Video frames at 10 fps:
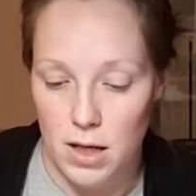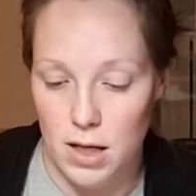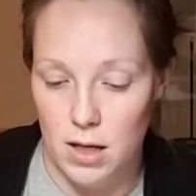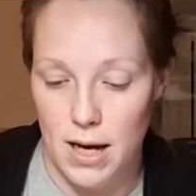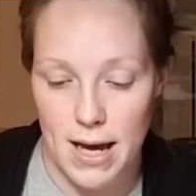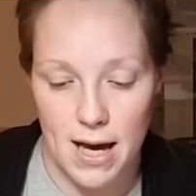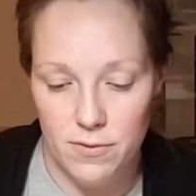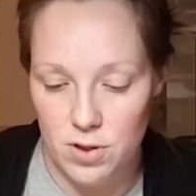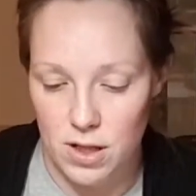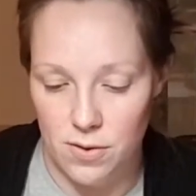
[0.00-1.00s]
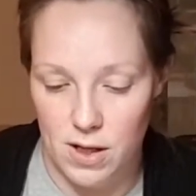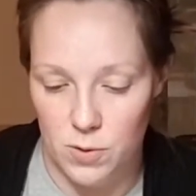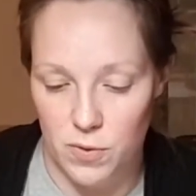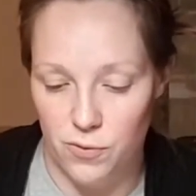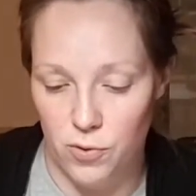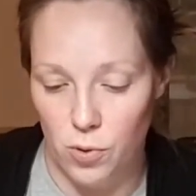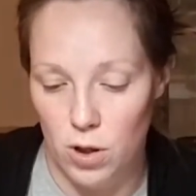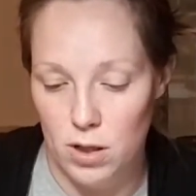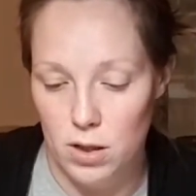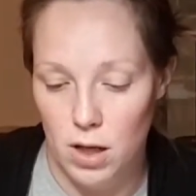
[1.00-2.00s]
I haven't done that
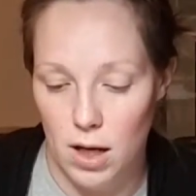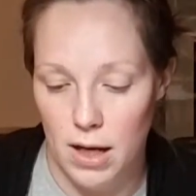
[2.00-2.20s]
before,